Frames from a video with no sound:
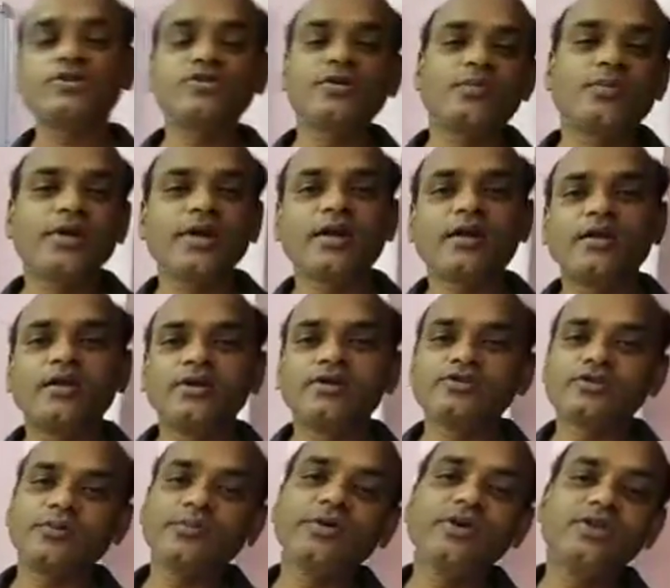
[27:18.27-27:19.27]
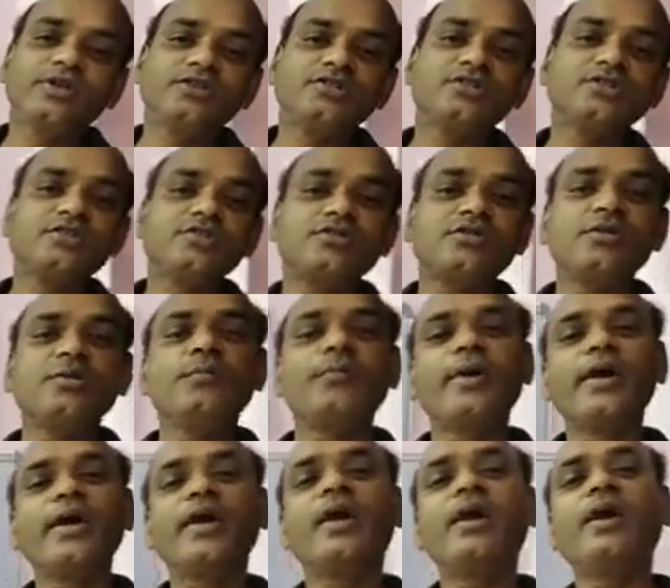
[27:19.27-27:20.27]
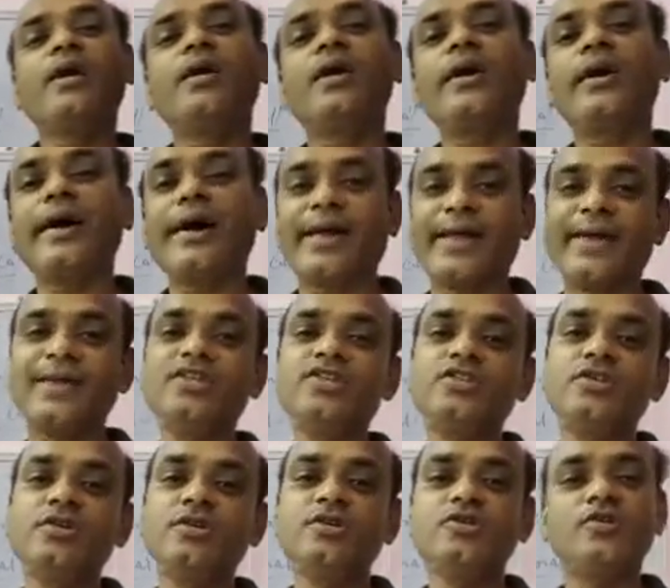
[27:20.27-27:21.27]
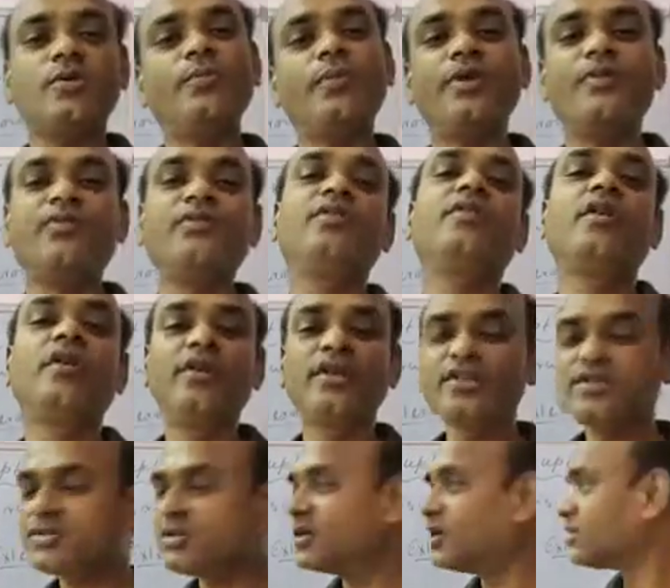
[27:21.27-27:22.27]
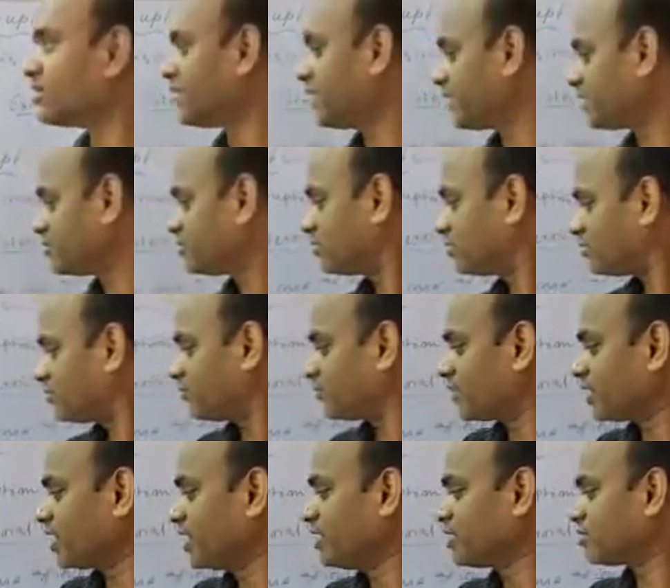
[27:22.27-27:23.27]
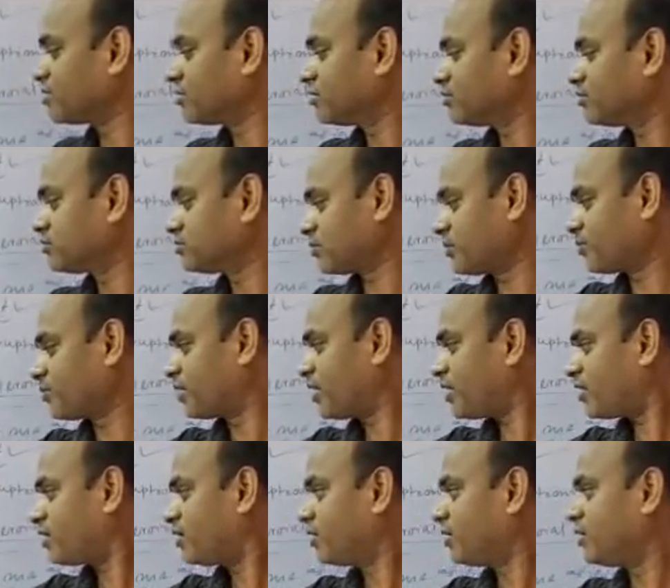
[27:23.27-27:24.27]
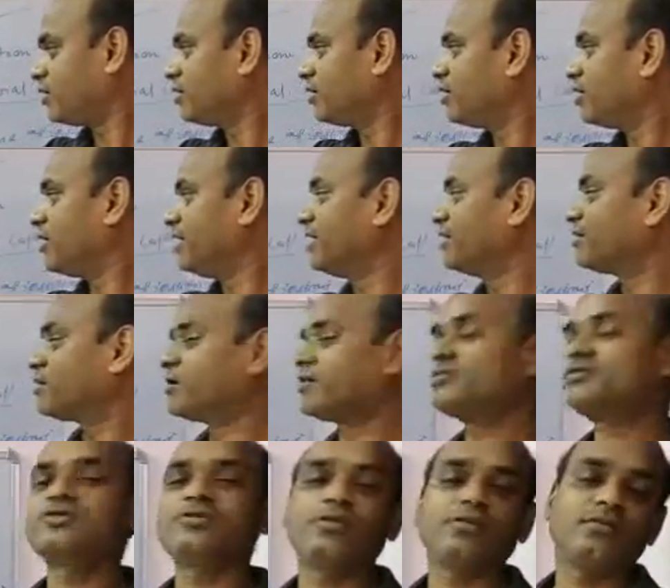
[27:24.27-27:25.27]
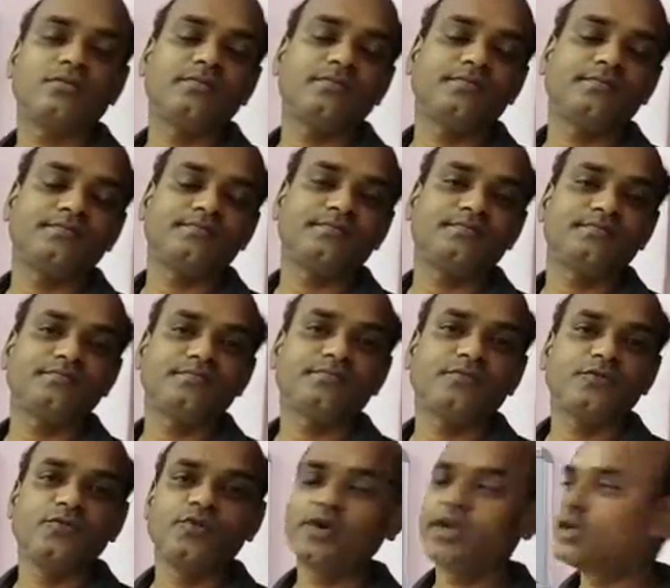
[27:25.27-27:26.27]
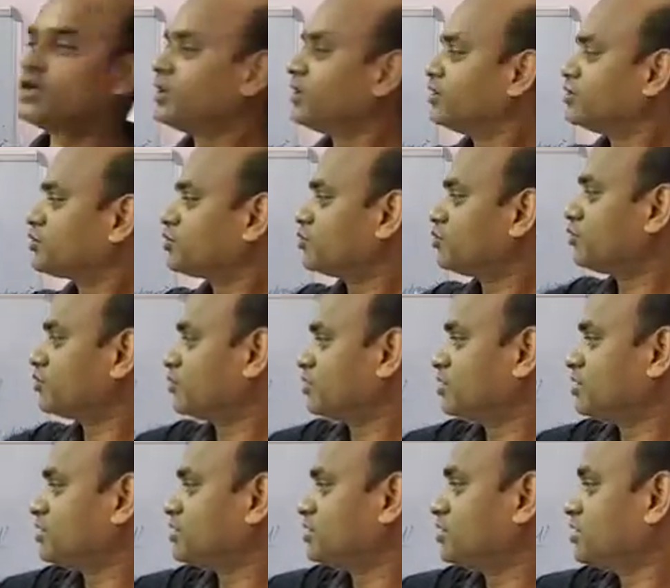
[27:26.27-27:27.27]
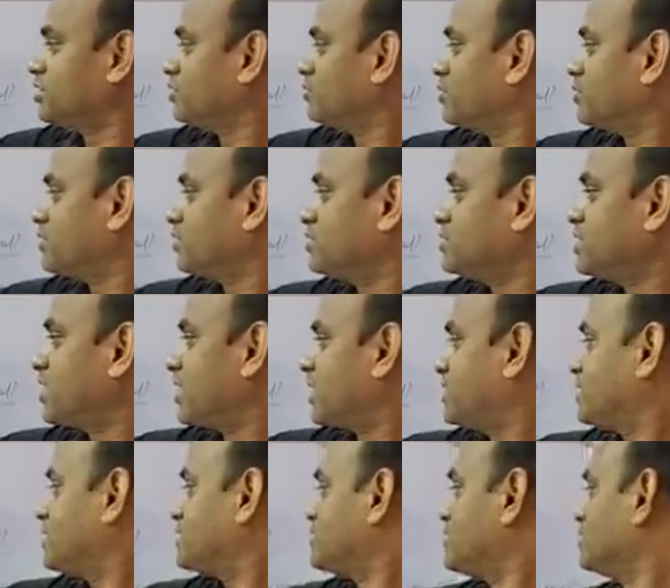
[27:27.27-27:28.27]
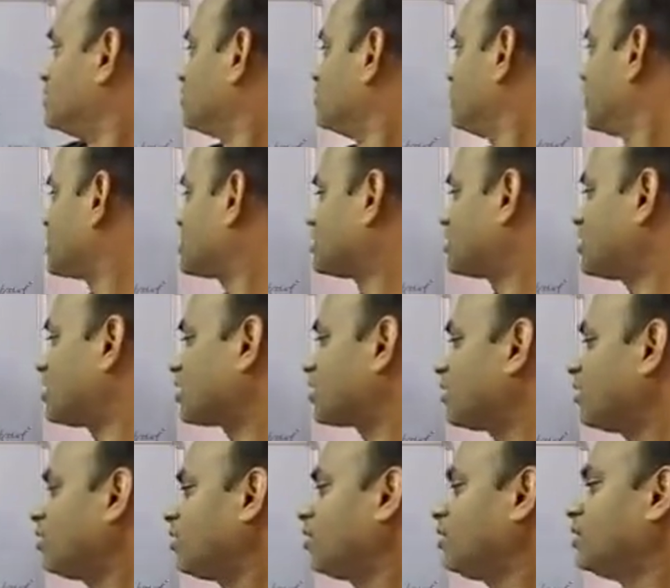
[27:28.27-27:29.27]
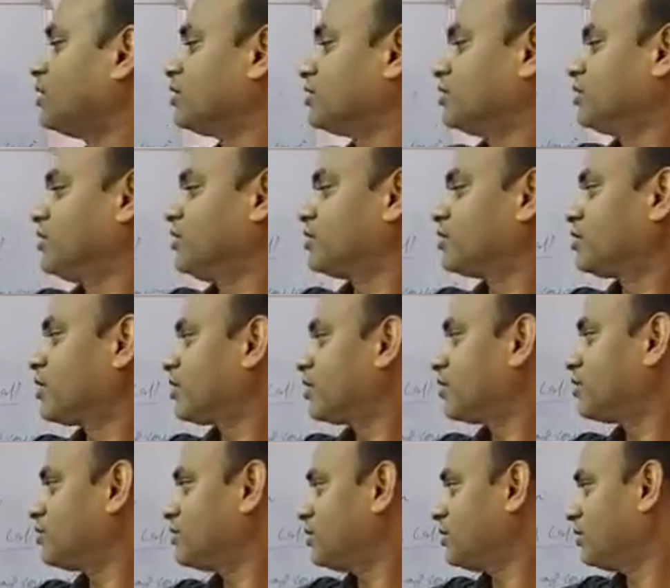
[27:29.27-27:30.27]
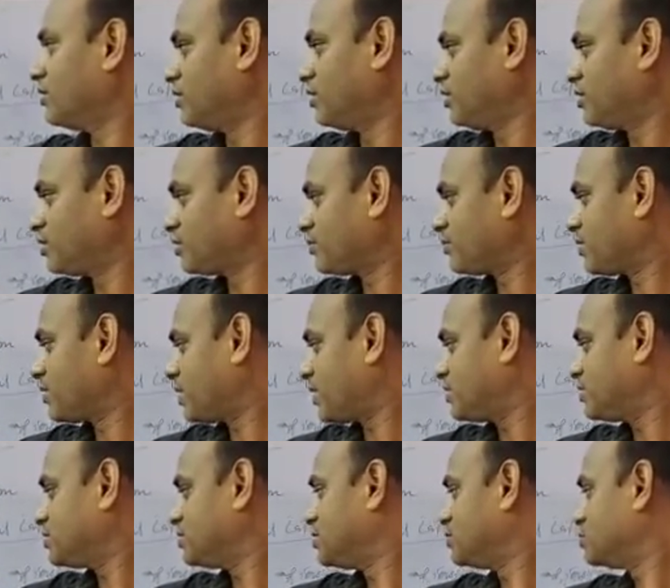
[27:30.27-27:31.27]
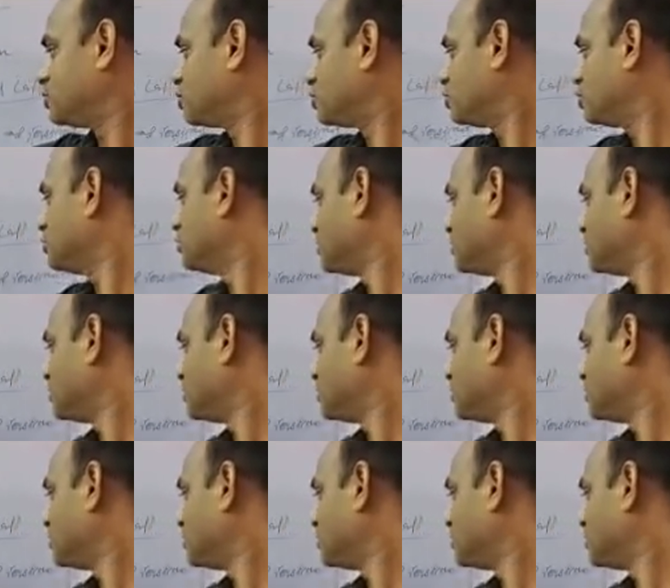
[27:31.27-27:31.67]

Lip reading: the software, some instruction may arise, some difficulties, that is the software interrupts. Okay, so this arises due to external call. Internal interrupt arises due to